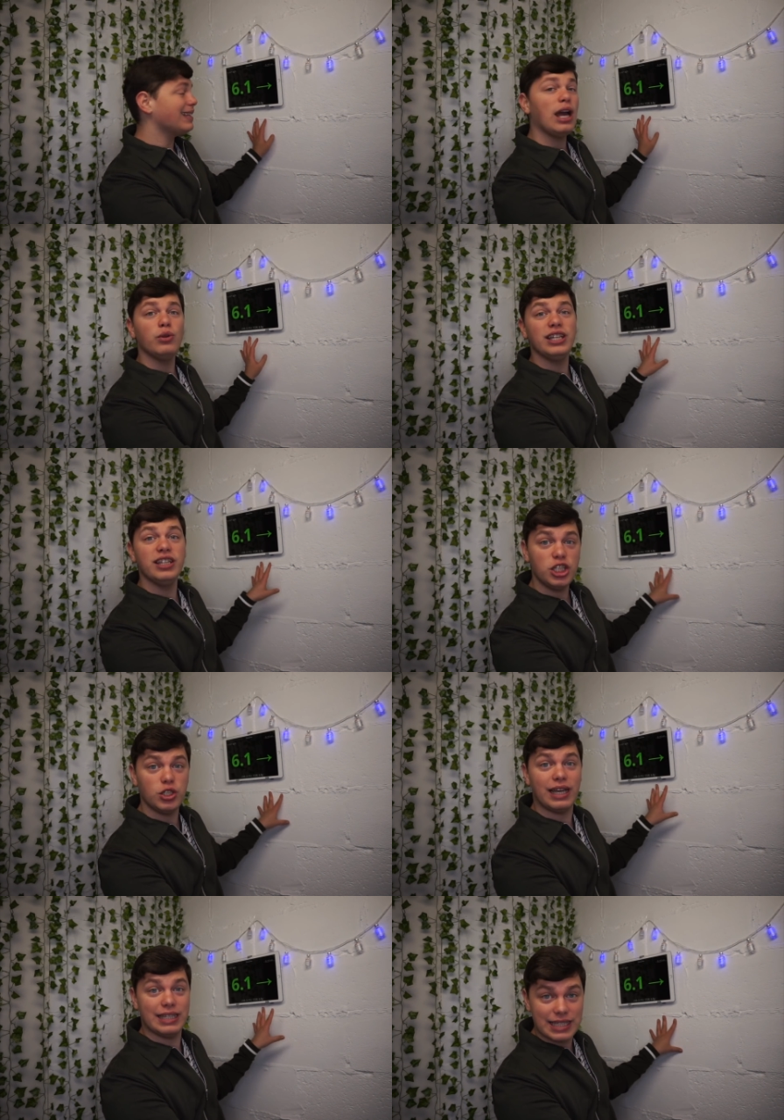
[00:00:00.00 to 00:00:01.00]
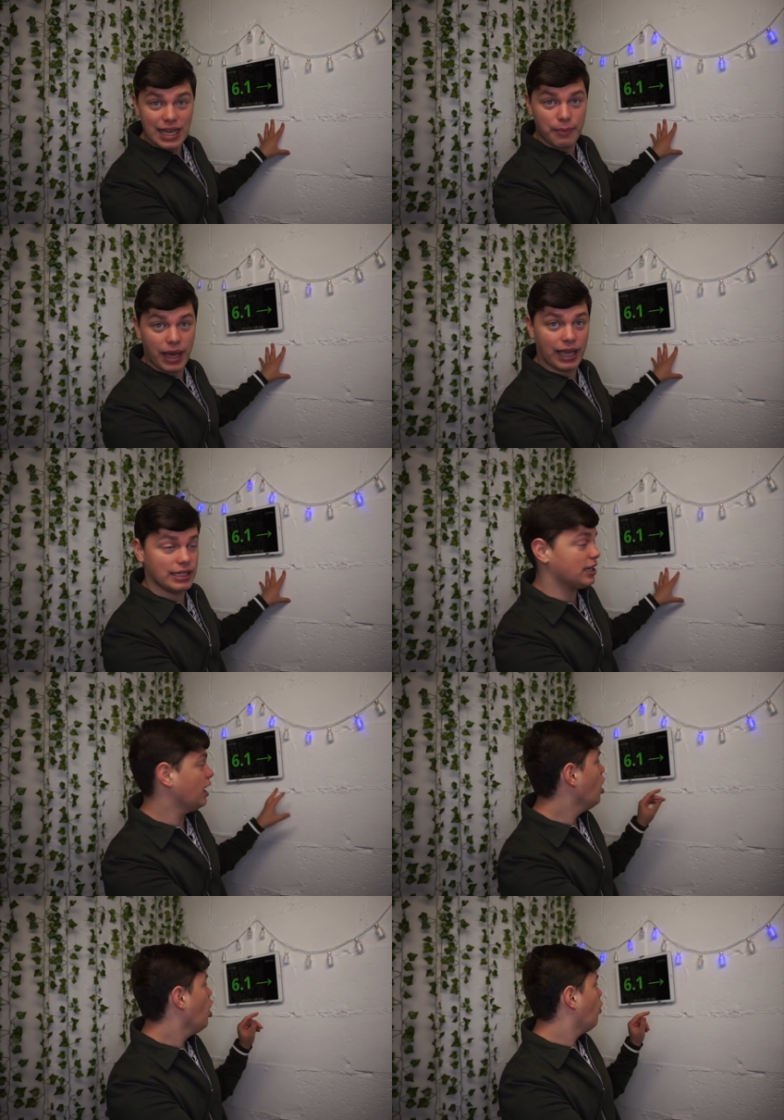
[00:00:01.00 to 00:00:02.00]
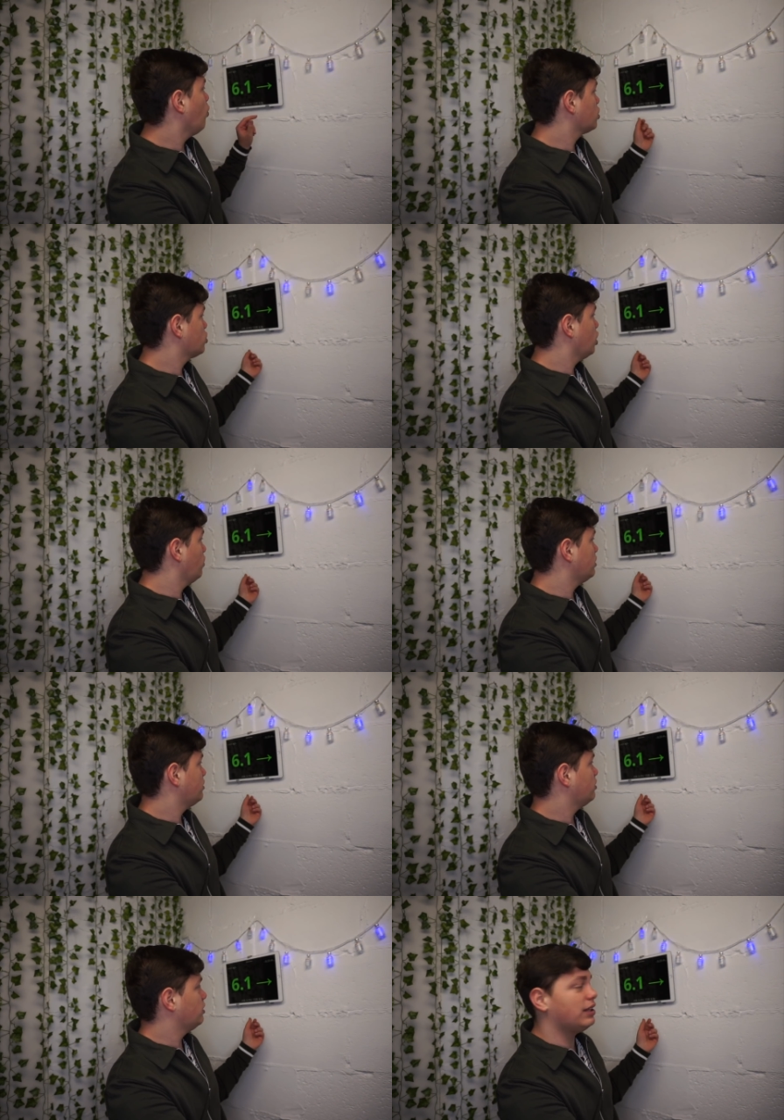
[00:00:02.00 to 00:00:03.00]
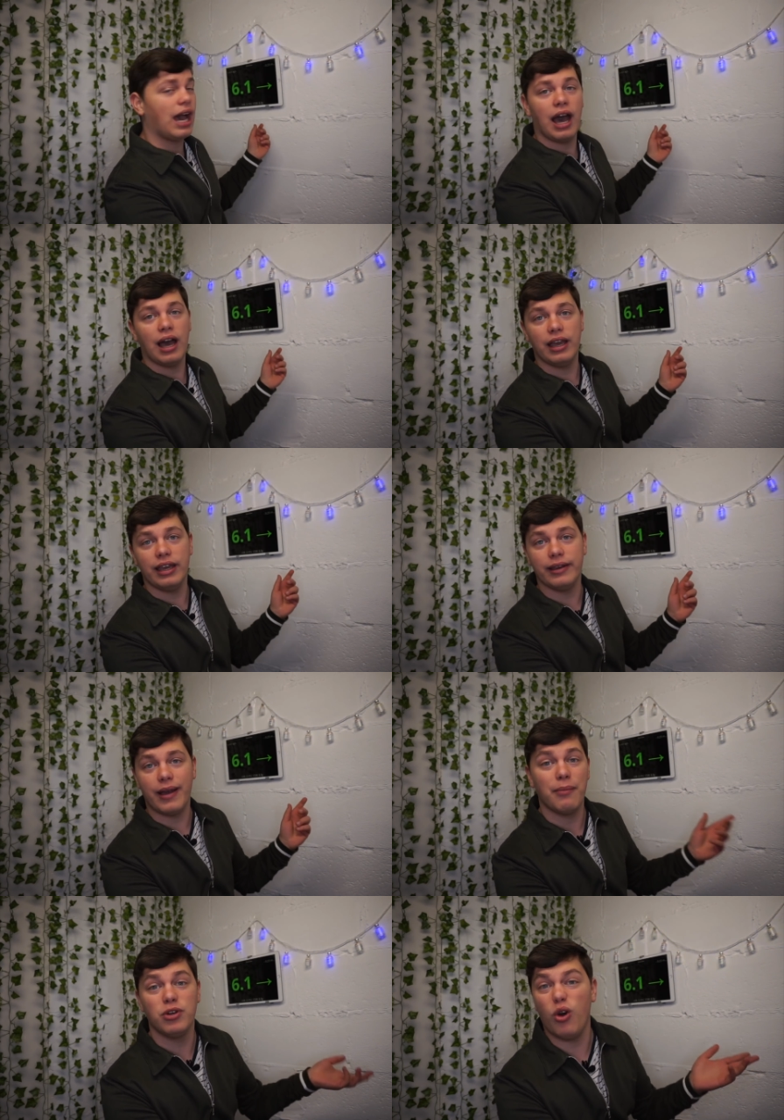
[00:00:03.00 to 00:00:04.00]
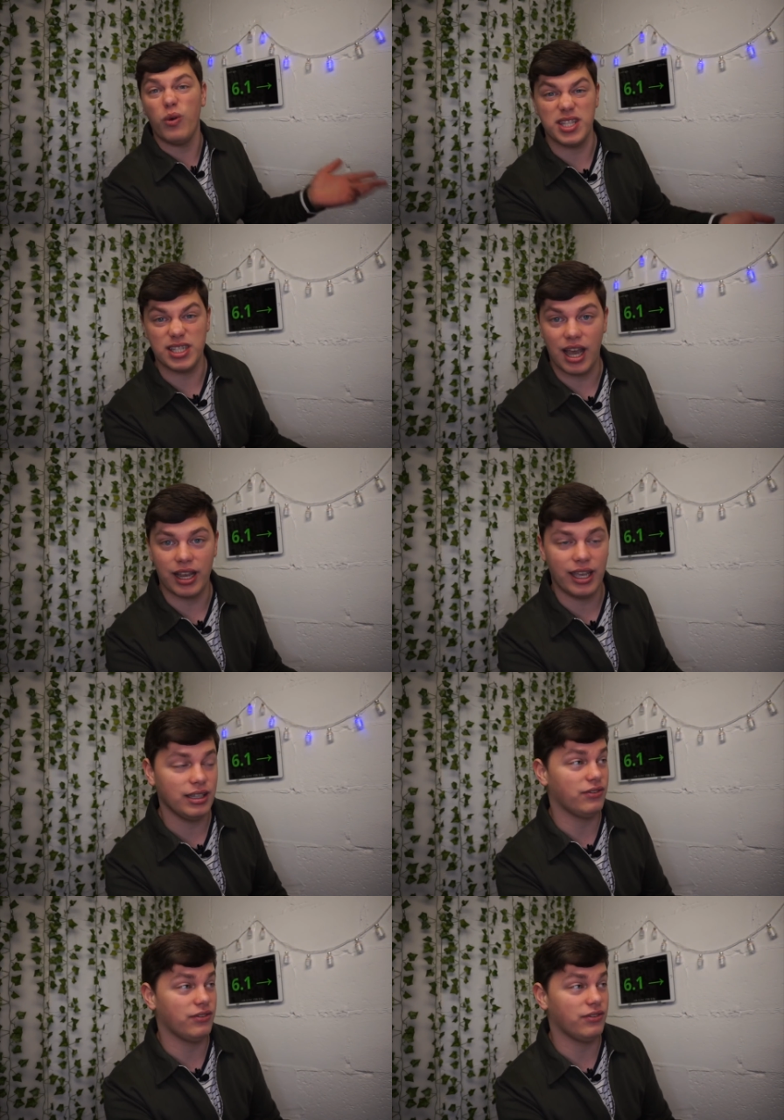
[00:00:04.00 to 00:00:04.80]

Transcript: Now, the initial idea behind it was to show you that uh, I'm not always in target.